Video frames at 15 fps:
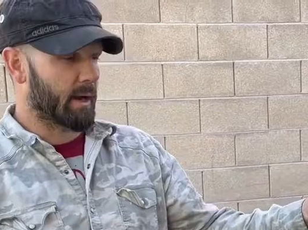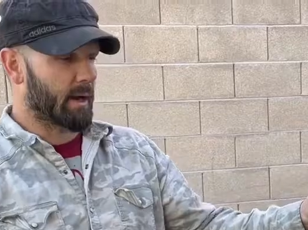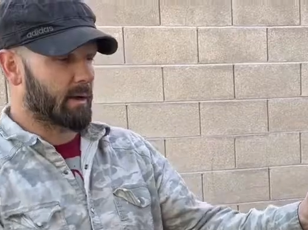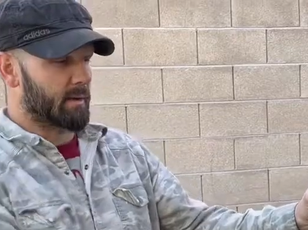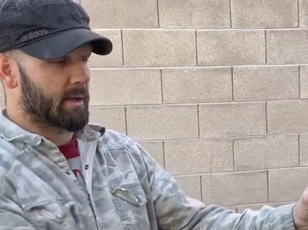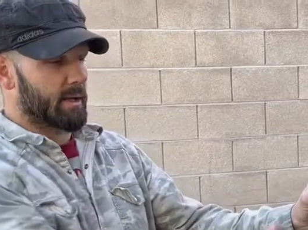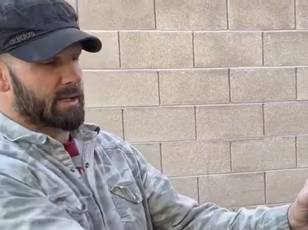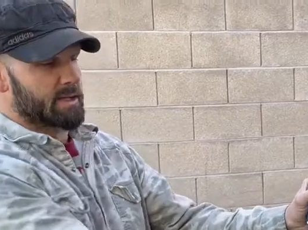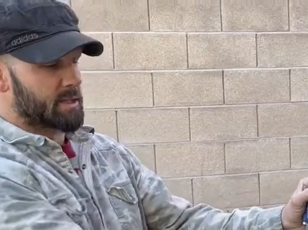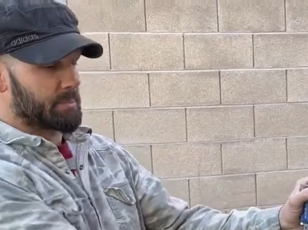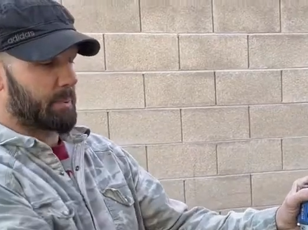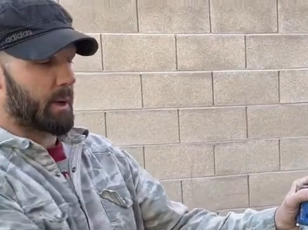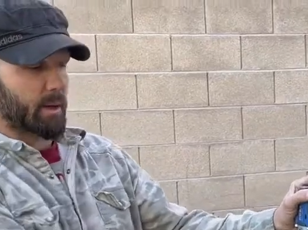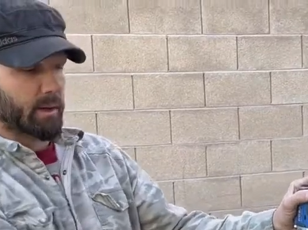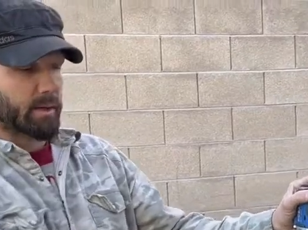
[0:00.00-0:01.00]
how to get
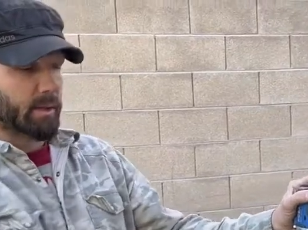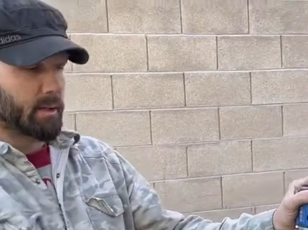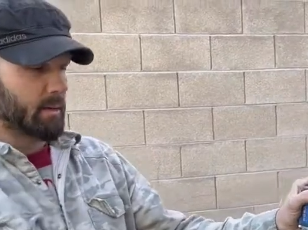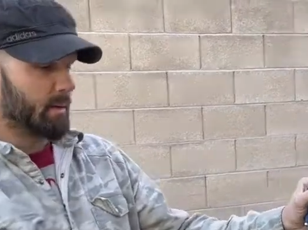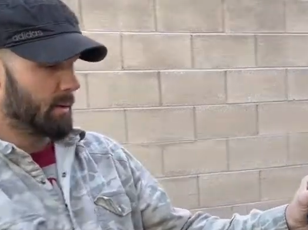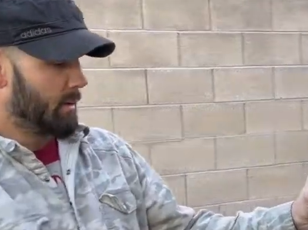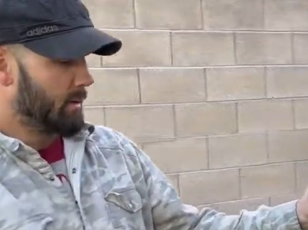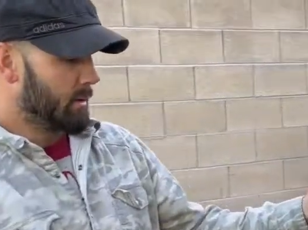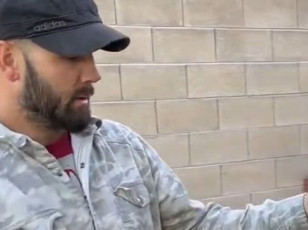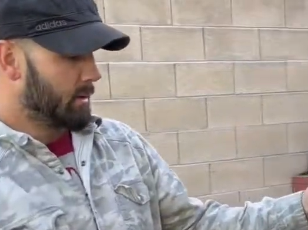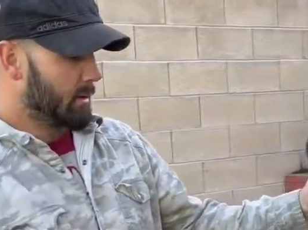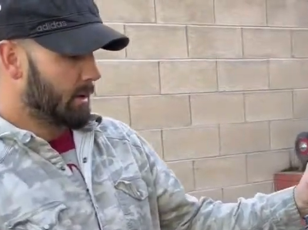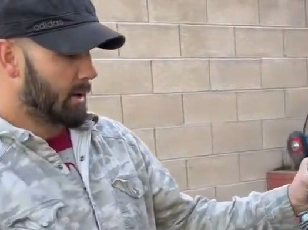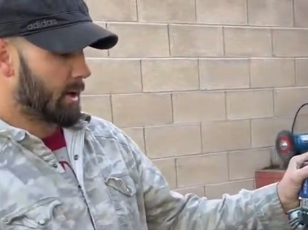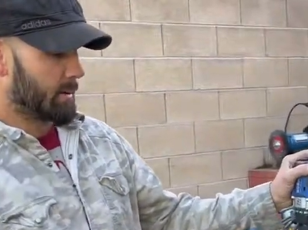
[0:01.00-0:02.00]
spark,
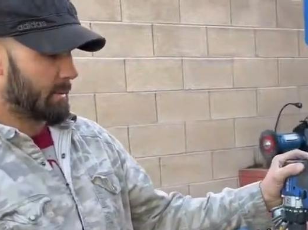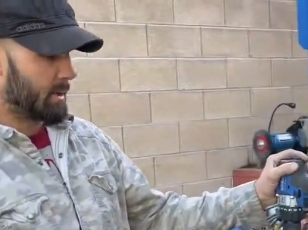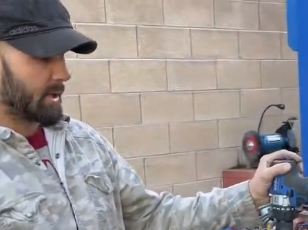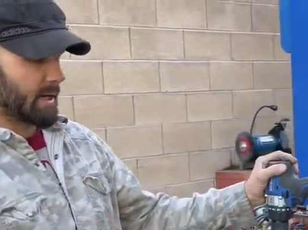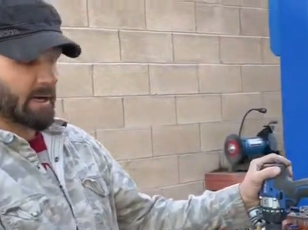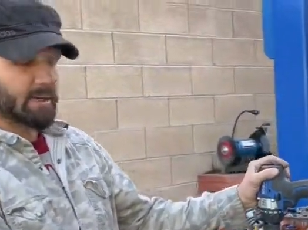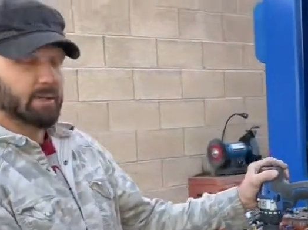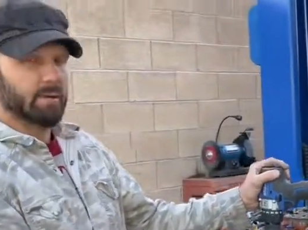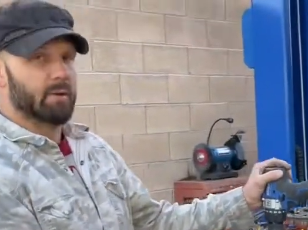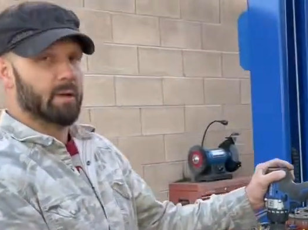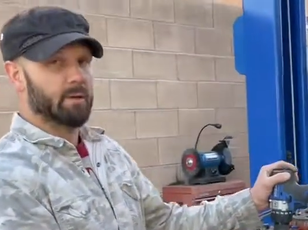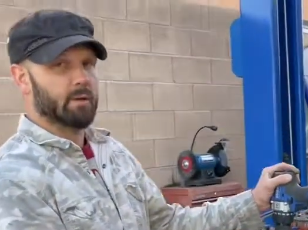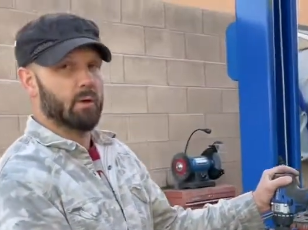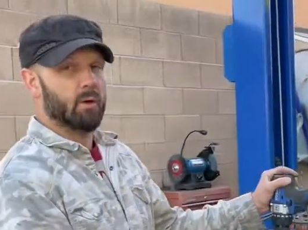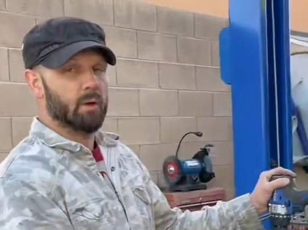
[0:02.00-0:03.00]
you can actually
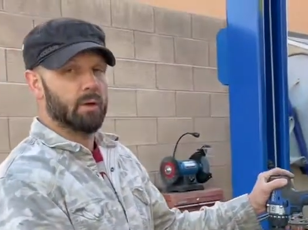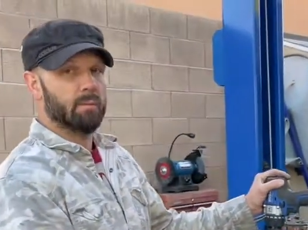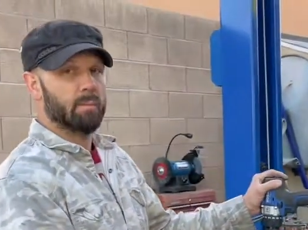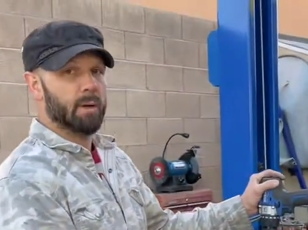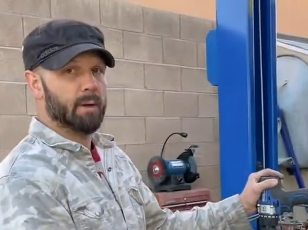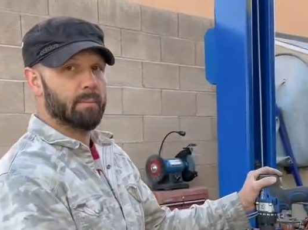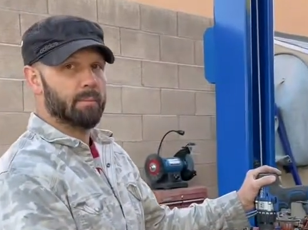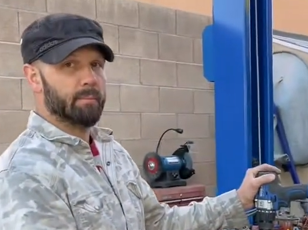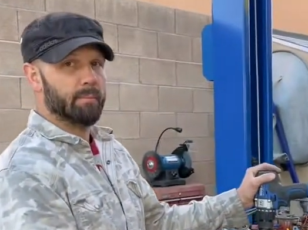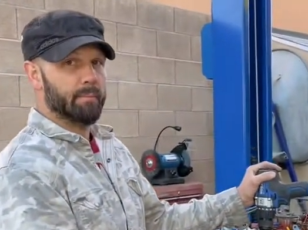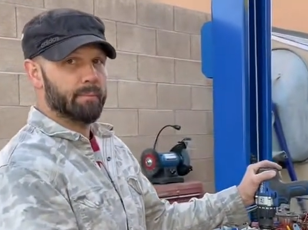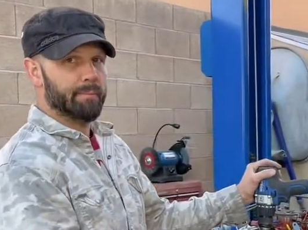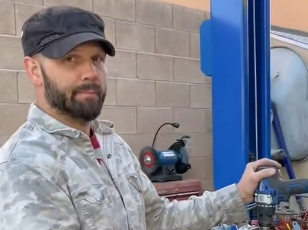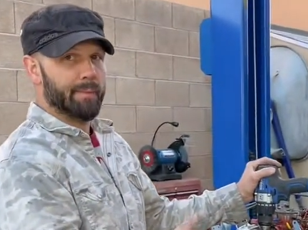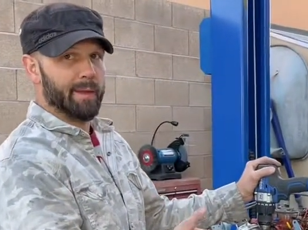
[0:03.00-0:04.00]
run your oil pump
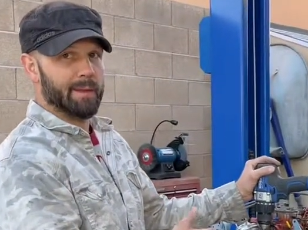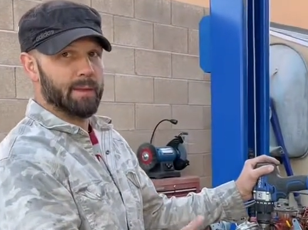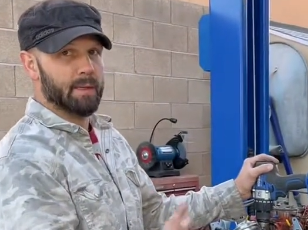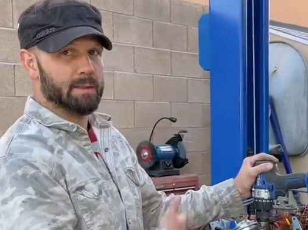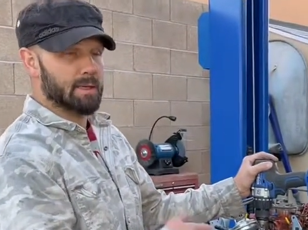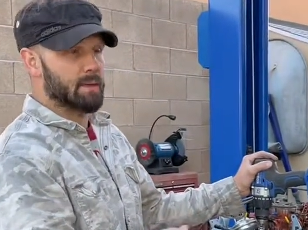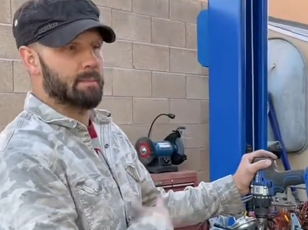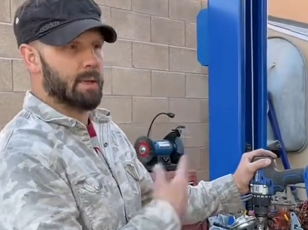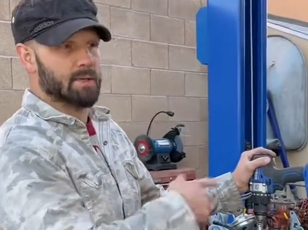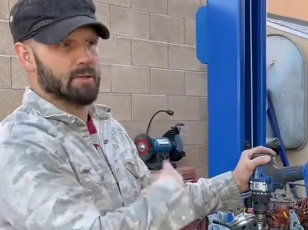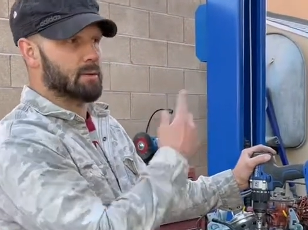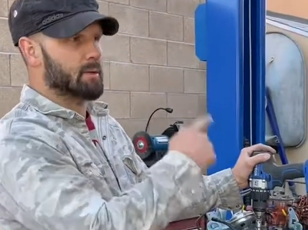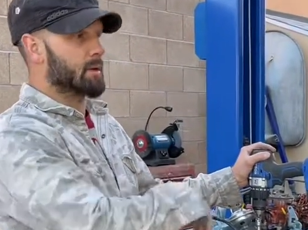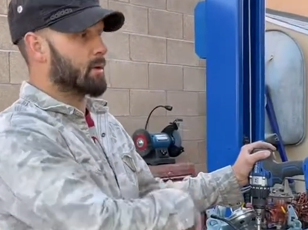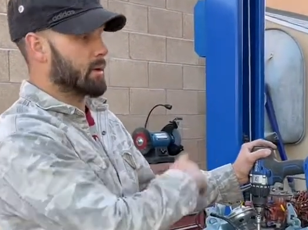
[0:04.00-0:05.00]
like this and make
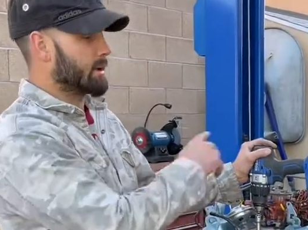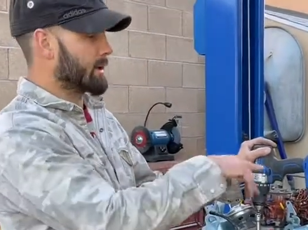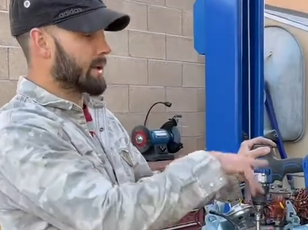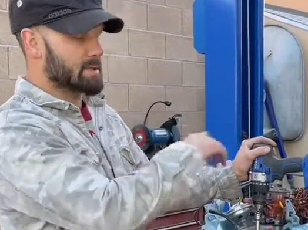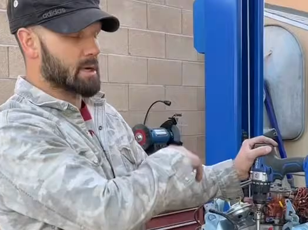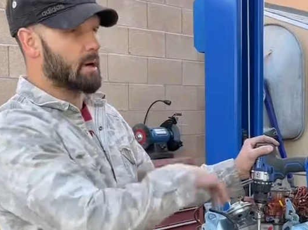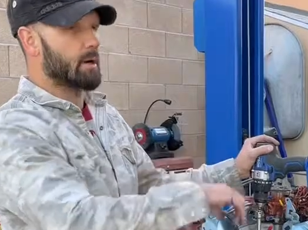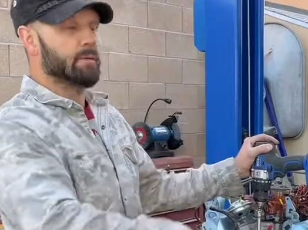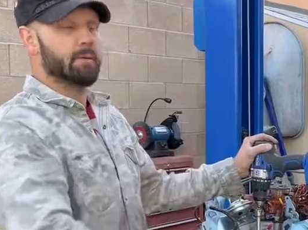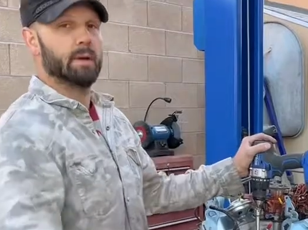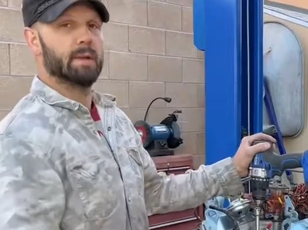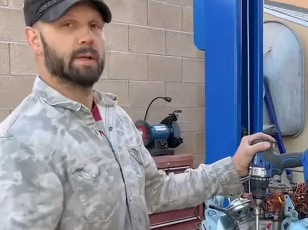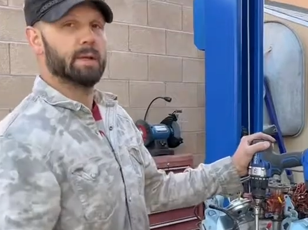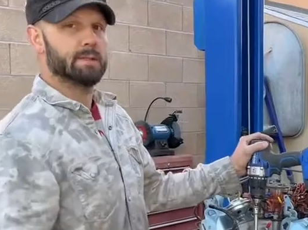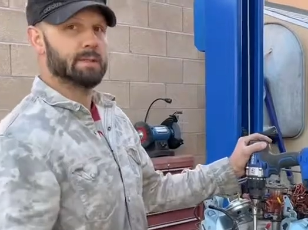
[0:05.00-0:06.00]
sure that oil gets all
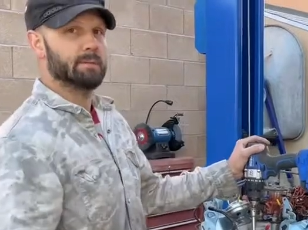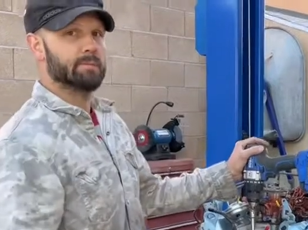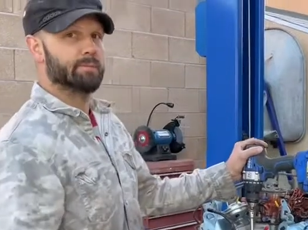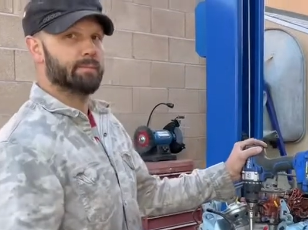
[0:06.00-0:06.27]
throughout the engine.